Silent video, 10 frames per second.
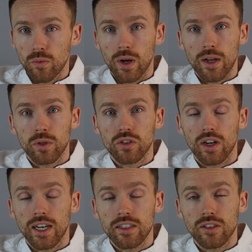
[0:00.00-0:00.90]
where we
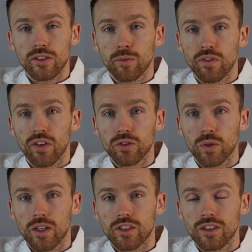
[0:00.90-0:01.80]
try and answer some of those
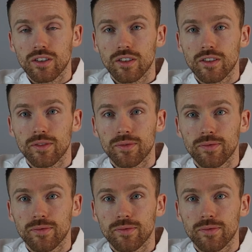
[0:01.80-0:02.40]
questions.